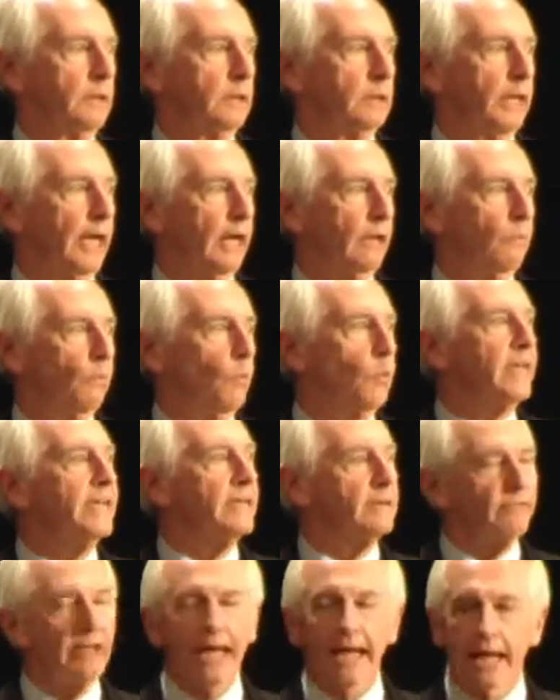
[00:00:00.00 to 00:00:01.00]
that we
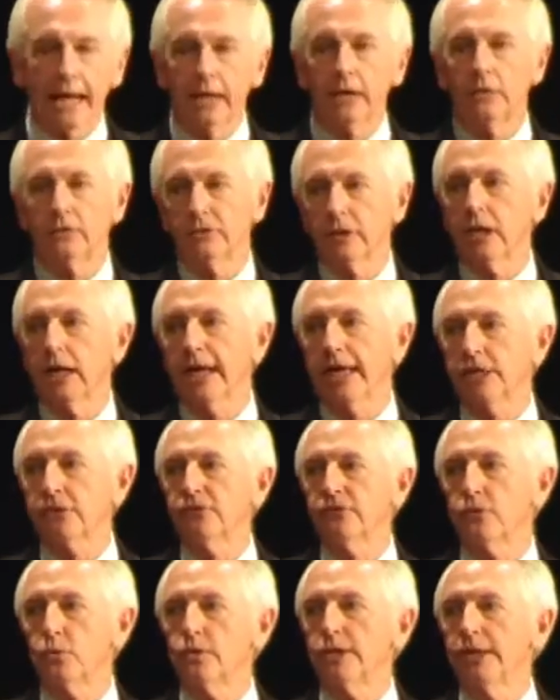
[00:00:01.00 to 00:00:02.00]
have had over the
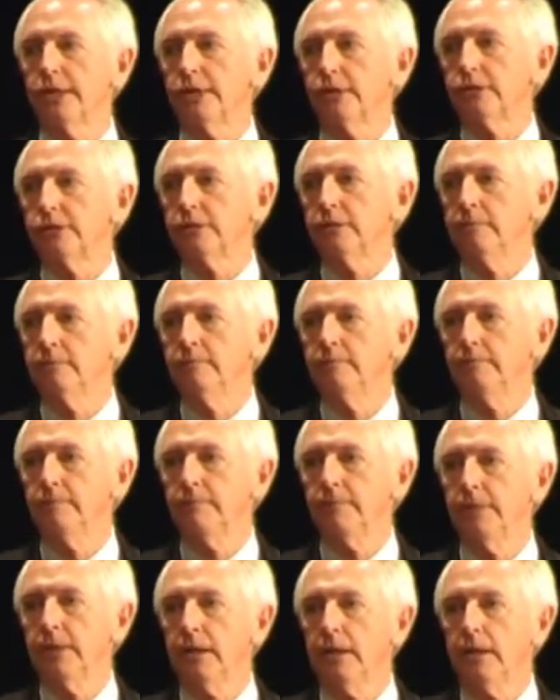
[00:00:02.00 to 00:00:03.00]
last 4 years.
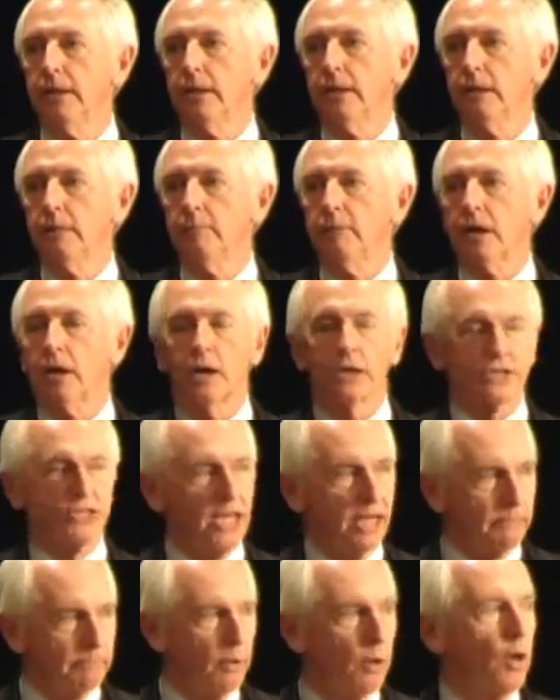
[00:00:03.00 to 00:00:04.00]
Because
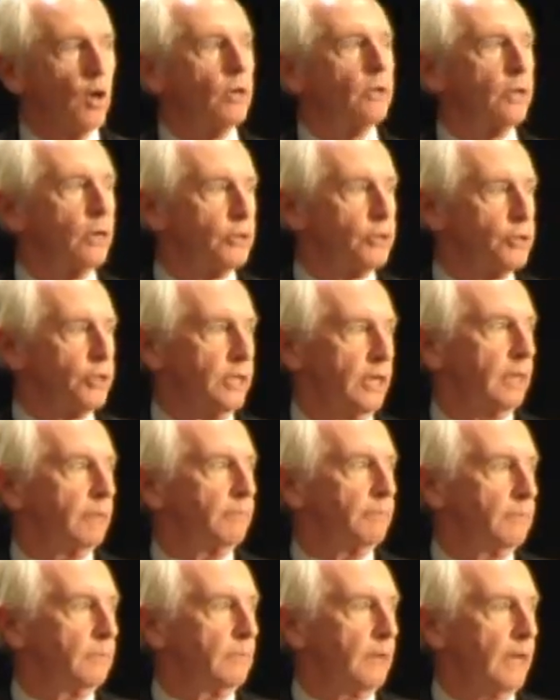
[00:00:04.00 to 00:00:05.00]
that partnership
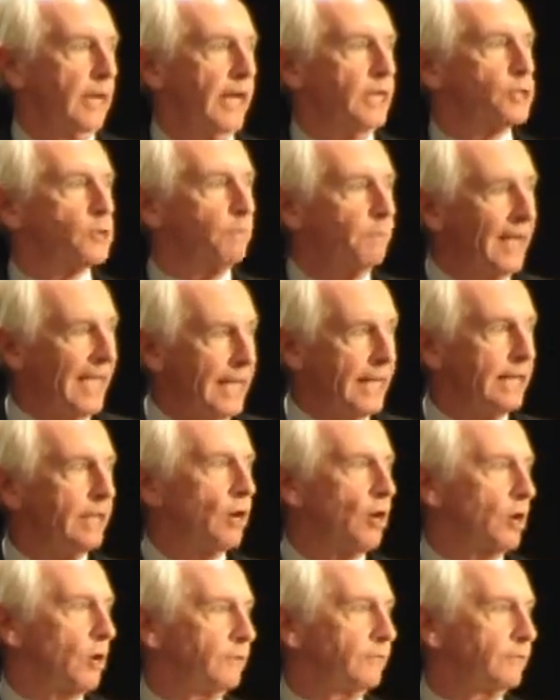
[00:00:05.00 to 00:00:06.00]
has paid
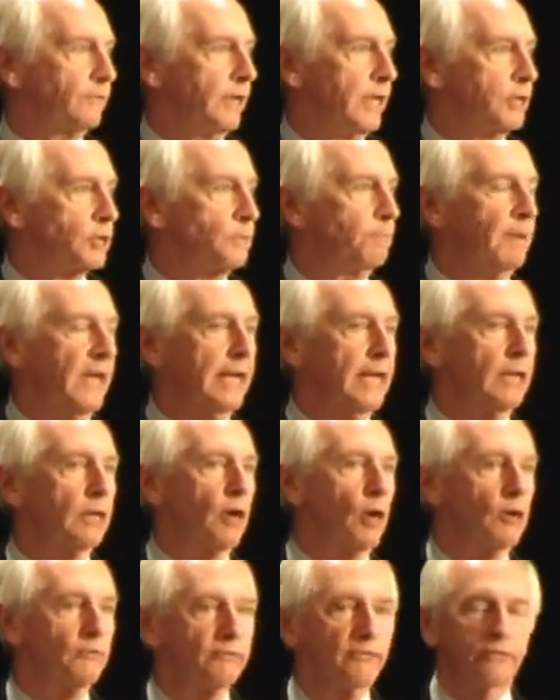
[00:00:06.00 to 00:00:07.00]
off. It's paid
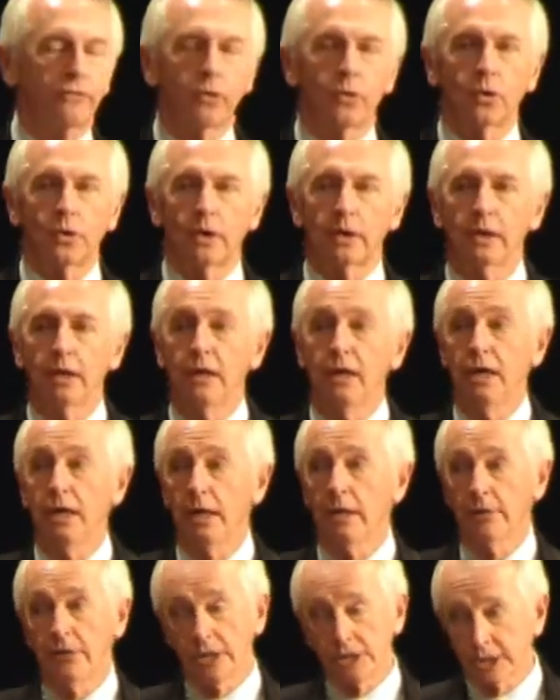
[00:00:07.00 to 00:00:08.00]
off for
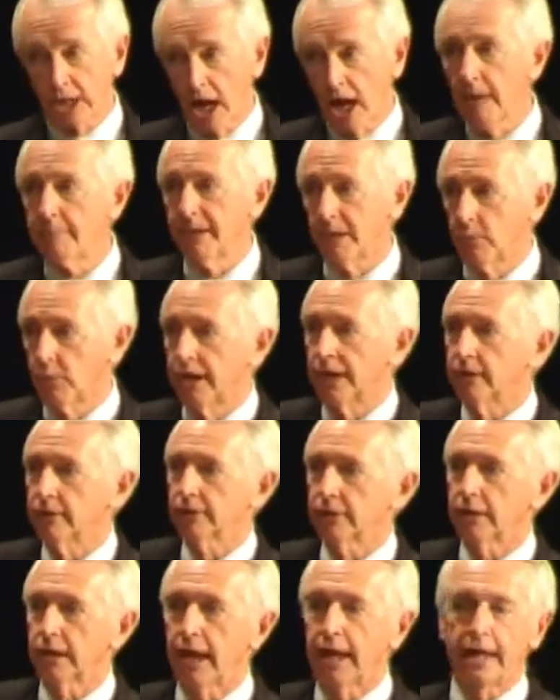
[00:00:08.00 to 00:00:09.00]
this
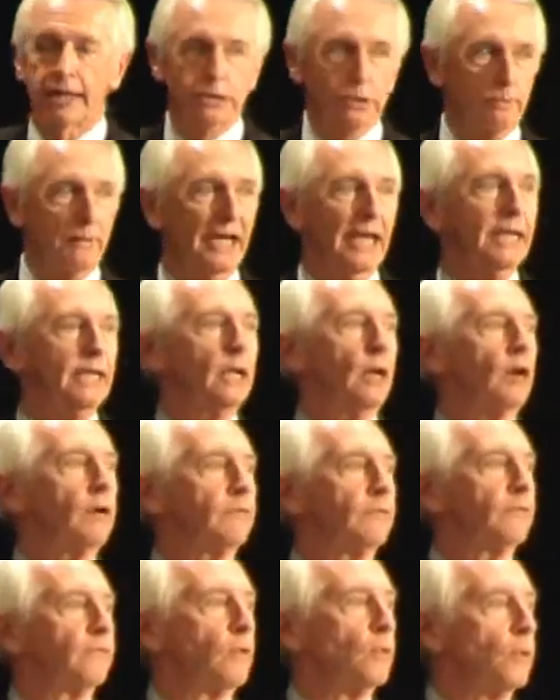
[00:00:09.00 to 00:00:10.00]
Commonwealth, and it's paid
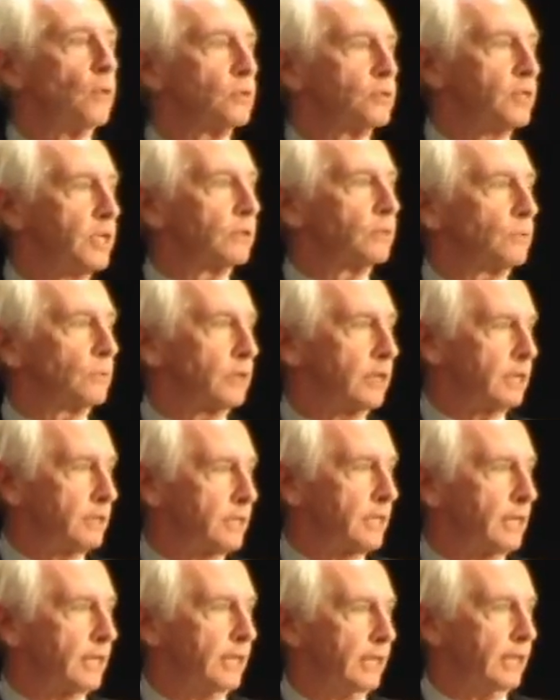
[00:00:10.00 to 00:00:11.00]
off for Central
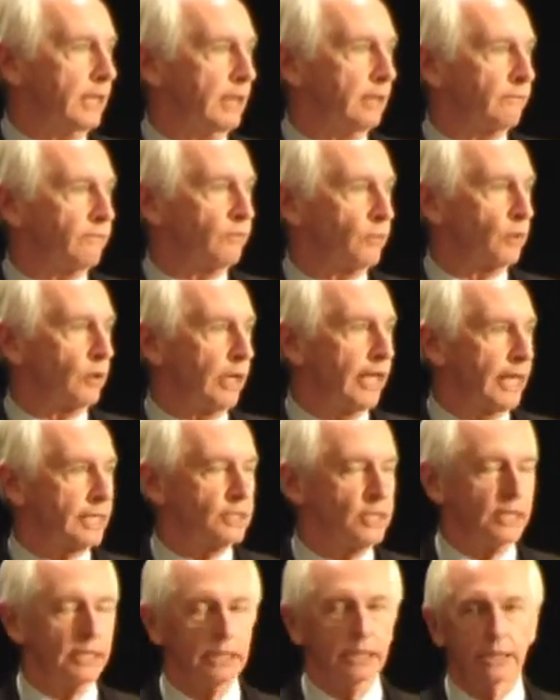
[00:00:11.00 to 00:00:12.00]
Kentucky and for
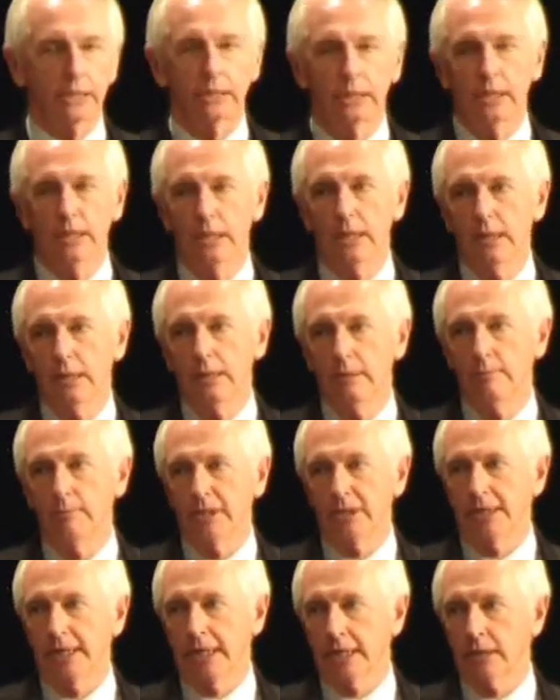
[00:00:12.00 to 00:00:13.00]
Lexington
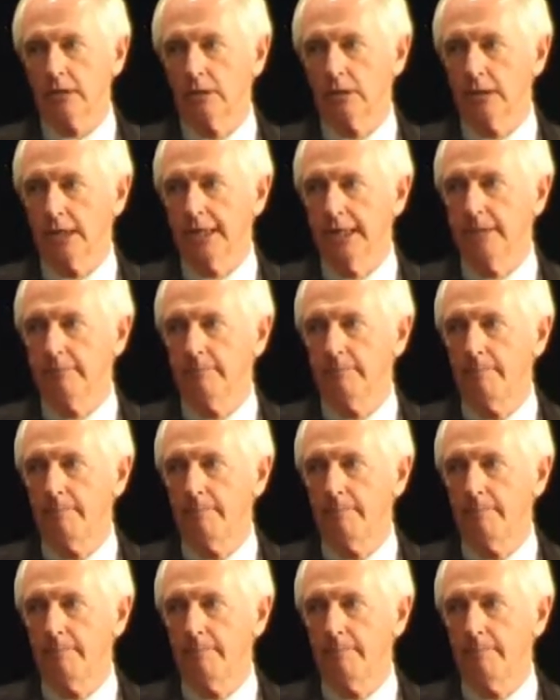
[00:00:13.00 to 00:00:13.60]
particularly.